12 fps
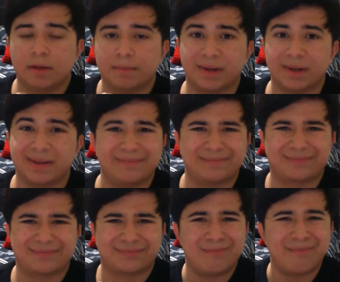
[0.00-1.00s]
But
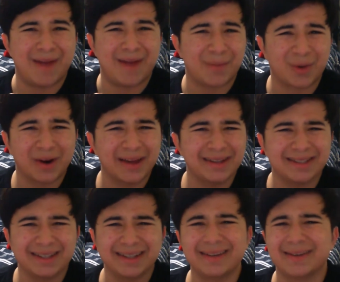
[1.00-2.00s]

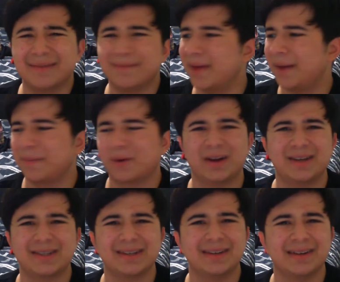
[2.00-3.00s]
memorizing?
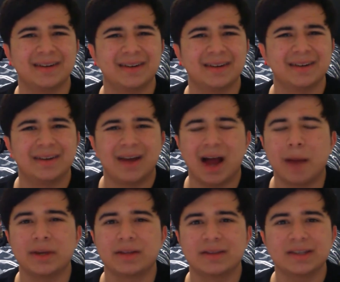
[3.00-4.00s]
Memorizing? I
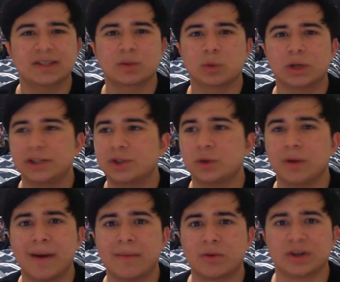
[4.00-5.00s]
mean, this is what I do to
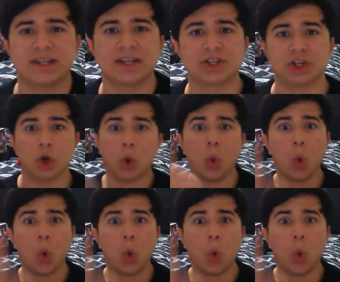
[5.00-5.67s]
memorization.